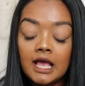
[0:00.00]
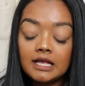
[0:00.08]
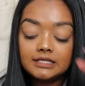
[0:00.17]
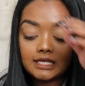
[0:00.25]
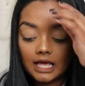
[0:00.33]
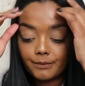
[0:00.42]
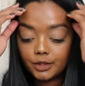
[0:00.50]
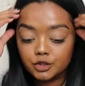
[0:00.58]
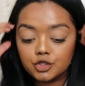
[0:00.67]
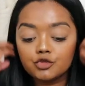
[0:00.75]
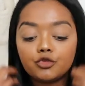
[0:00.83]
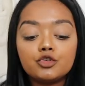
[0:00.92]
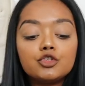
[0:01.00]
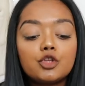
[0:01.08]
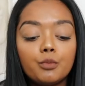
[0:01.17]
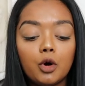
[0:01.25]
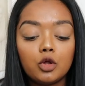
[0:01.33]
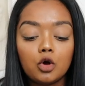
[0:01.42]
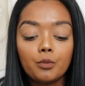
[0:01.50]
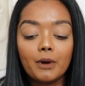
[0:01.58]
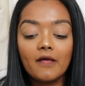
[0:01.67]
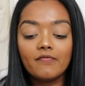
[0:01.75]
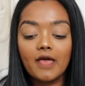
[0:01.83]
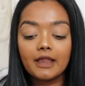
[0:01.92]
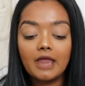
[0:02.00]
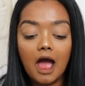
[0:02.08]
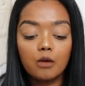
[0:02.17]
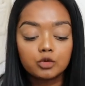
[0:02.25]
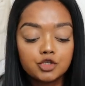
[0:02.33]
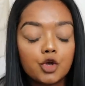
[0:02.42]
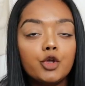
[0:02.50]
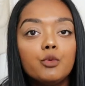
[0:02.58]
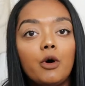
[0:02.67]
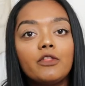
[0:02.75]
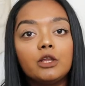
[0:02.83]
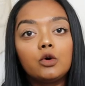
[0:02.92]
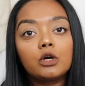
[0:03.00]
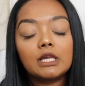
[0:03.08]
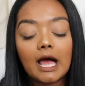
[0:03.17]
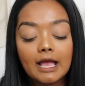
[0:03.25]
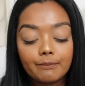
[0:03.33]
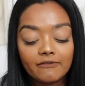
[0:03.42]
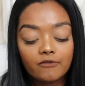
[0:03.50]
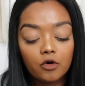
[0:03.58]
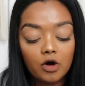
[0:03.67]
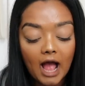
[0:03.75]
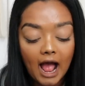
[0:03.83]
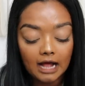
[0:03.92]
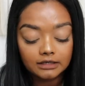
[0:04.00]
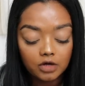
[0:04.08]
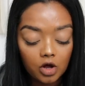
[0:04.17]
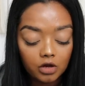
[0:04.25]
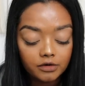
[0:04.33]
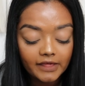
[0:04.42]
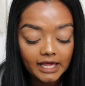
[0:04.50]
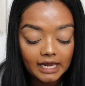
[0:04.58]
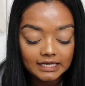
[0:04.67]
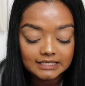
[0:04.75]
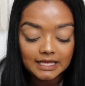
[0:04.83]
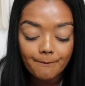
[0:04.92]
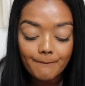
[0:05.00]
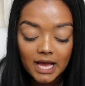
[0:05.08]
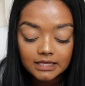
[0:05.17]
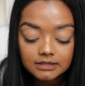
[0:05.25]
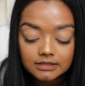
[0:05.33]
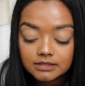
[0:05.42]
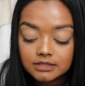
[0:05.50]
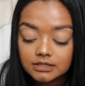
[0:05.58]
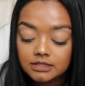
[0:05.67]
So then I'm going to scrunch them all up, and then I will show you what they look like before I add on the elastic bands.